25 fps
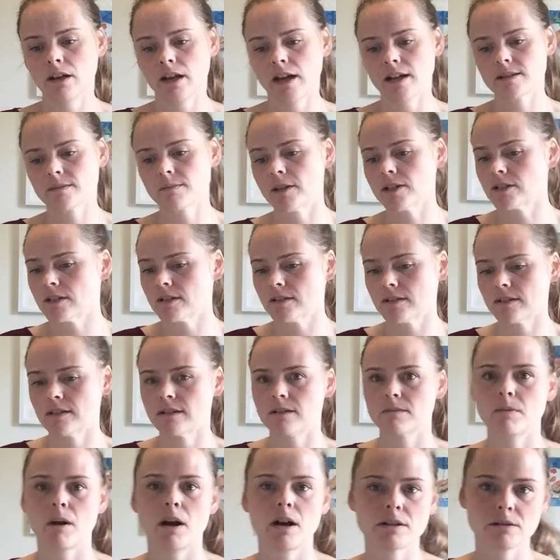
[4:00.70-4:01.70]
as much as
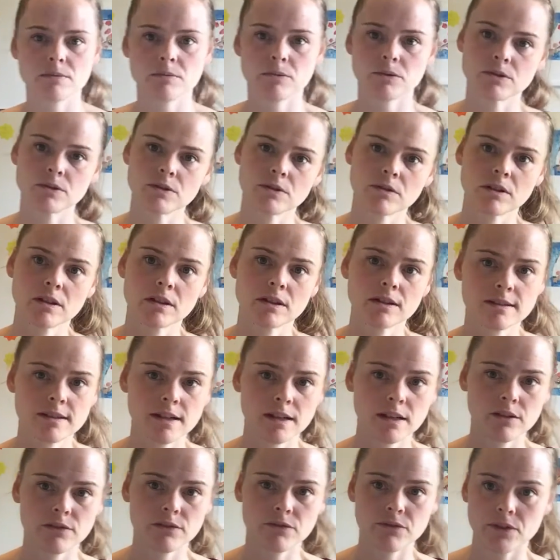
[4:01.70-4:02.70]
is possible, doing the
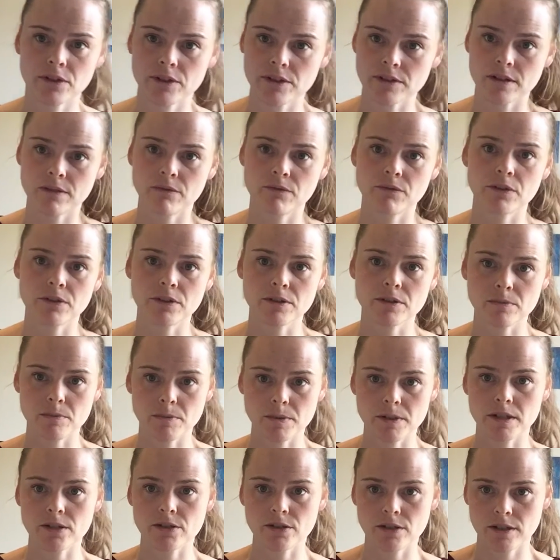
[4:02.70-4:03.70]
scale first in first
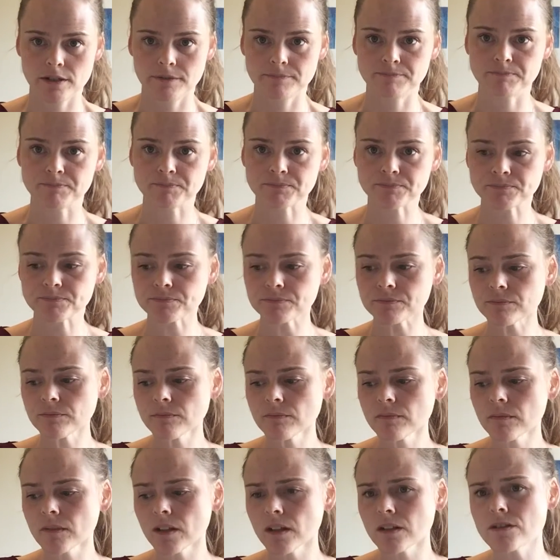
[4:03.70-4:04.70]
position,
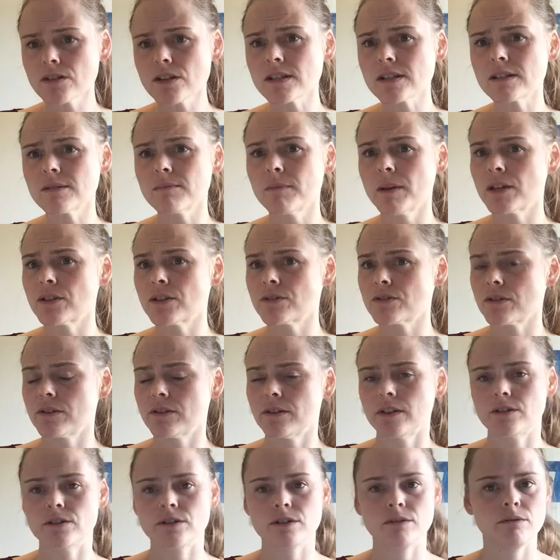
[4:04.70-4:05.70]
just to make sure
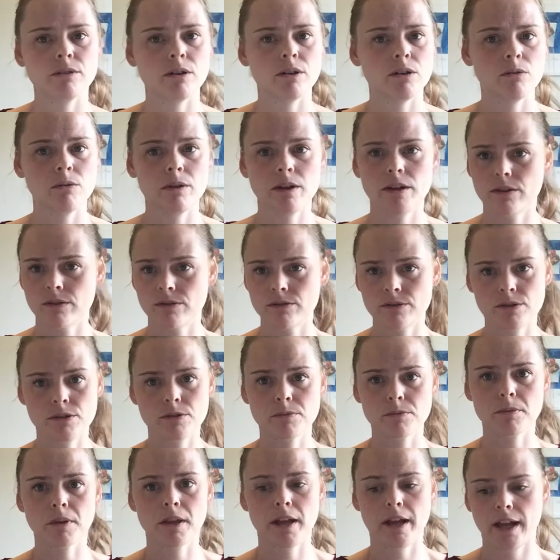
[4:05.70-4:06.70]
that you know what notes
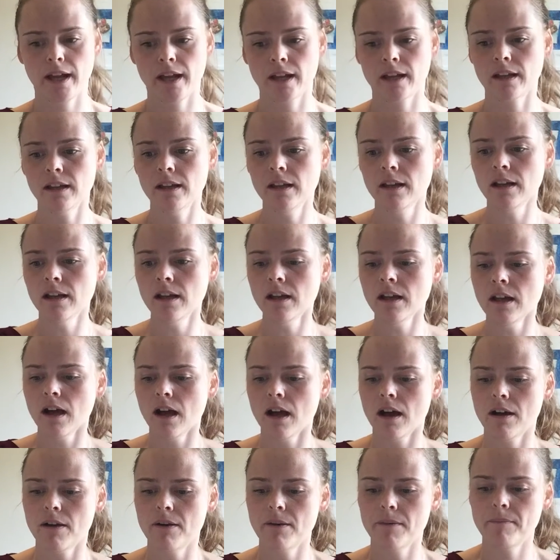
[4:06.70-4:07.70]
you're playing.
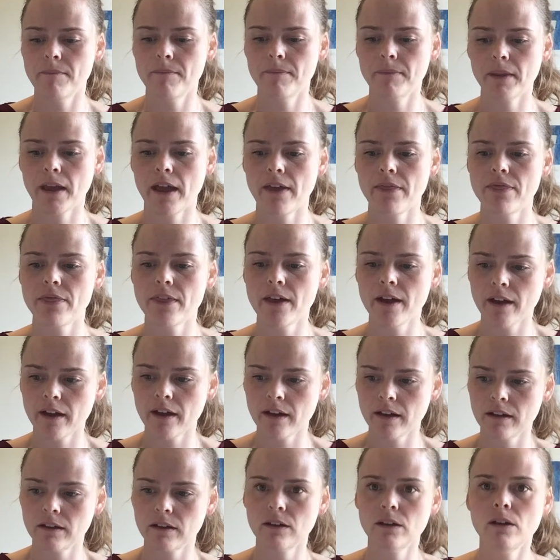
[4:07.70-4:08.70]
And
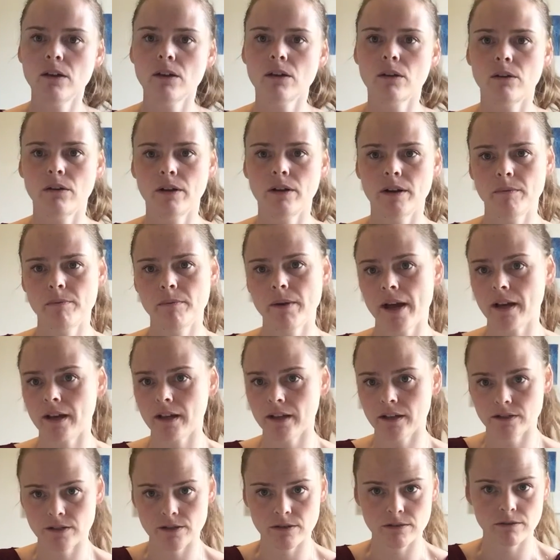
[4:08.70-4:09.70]
then going back
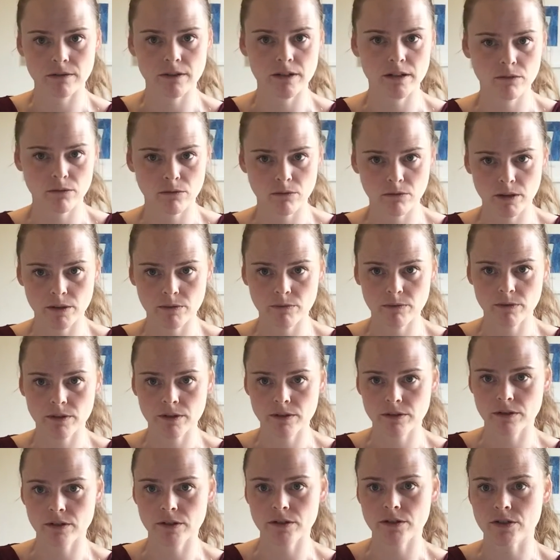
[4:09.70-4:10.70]
and doing one
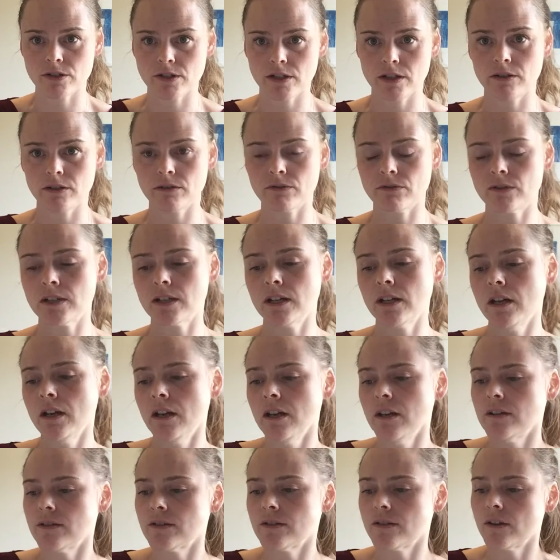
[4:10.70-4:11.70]
with a shift.
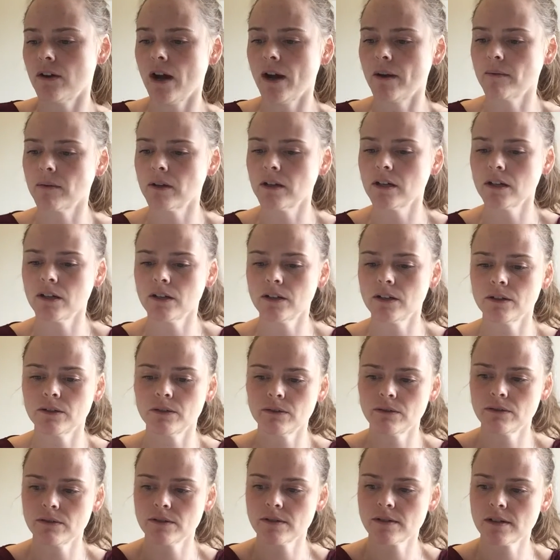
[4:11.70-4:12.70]
So I'm going to
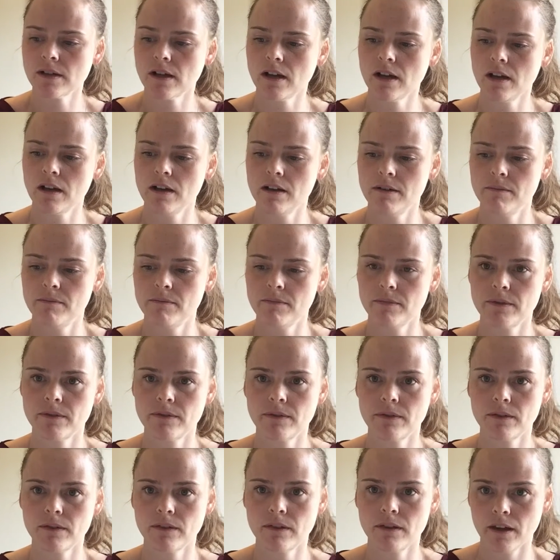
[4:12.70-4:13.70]
use
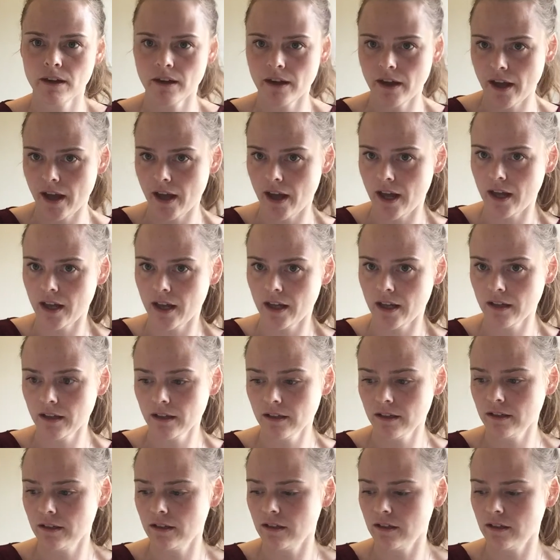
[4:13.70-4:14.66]
the